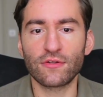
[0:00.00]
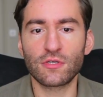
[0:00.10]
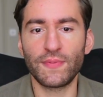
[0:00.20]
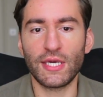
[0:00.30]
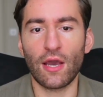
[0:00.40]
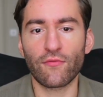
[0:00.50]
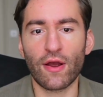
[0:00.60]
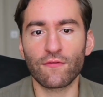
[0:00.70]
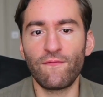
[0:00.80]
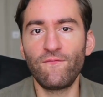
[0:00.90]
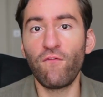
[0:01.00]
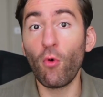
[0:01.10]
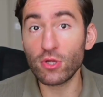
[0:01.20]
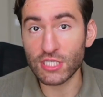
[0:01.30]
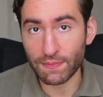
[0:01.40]
to be around
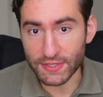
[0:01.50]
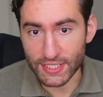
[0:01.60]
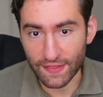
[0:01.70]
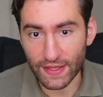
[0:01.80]
40%.